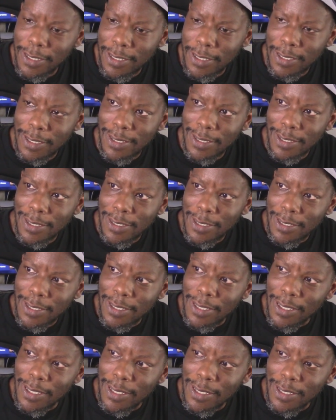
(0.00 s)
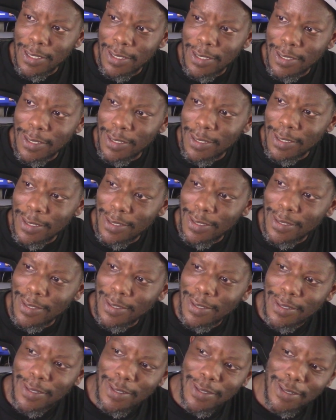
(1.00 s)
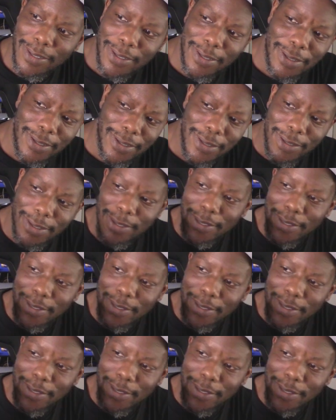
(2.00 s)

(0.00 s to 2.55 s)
Nothing is said.